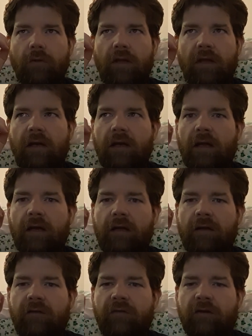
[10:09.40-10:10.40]
in that
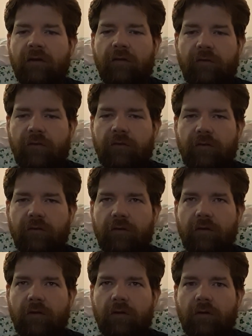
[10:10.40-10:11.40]
instance,
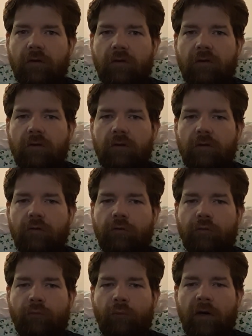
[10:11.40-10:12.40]

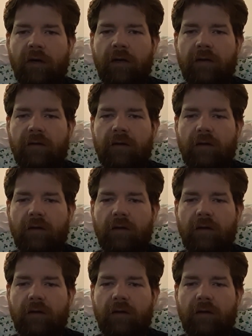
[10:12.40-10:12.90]
you're wanting to,